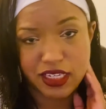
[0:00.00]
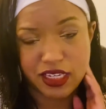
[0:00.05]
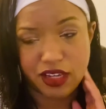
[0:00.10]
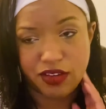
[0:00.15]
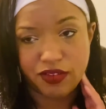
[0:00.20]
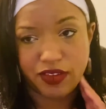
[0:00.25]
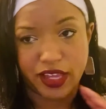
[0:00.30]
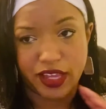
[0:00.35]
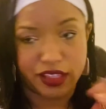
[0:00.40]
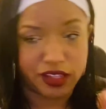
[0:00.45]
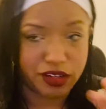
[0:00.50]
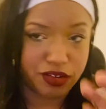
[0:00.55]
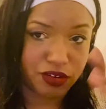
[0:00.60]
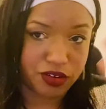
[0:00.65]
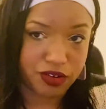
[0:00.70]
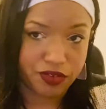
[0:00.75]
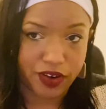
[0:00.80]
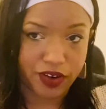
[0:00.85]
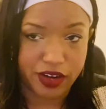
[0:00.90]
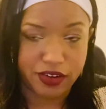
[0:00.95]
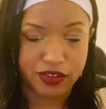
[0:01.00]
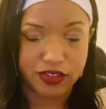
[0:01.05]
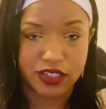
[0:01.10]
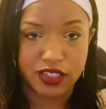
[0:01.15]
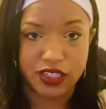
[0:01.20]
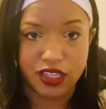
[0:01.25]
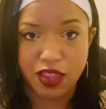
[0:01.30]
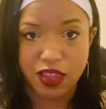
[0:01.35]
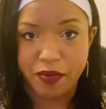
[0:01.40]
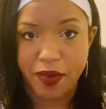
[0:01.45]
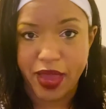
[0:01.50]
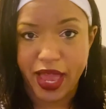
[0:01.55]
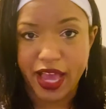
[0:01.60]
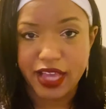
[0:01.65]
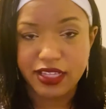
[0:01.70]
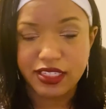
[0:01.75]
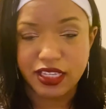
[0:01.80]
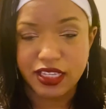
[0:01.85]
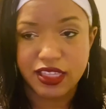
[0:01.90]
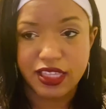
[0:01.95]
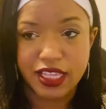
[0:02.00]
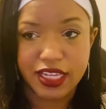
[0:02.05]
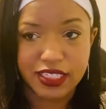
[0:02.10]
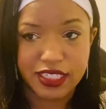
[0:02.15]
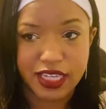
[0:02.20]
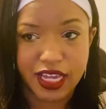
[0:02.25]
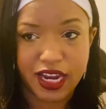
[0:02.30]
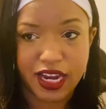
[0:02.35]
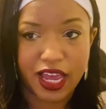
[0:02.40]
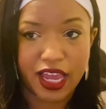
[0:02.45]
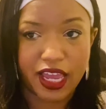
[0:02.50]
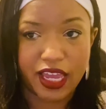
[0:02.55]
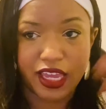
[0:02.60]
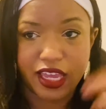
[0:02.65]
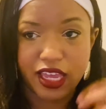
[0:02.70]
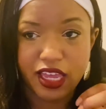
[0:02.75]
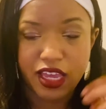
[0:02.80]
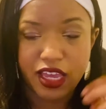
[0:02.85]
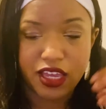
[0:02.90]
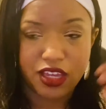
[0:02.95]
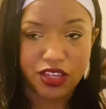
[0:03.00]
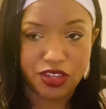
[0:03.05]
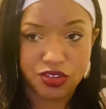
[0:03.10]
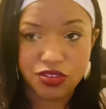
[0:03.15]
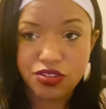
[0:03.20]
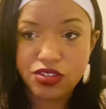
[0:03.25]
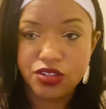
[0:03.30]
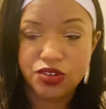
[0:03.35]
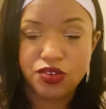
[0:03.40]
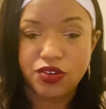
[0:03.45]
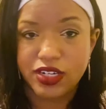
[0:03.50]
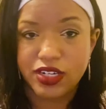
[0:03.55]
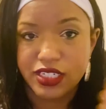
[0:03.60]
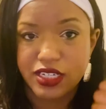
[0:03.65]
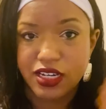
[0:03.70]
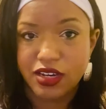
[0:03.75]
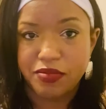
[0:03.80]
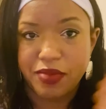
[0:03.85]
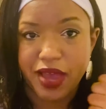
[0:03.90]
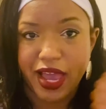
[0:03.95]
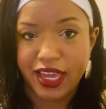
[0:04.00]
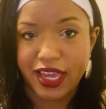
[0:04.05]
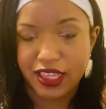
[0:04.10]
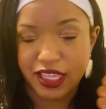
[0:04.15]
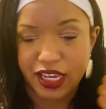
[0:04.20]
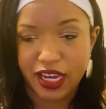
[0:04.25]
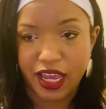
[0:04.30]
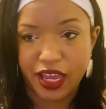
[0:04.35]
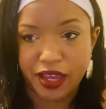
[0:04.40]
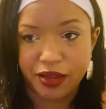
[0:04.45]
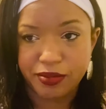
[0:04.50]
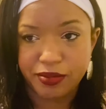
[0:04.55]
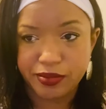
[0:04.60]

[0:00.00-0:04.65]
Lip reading: if like the coronavirus is in the past, and things that I used to question back in the day.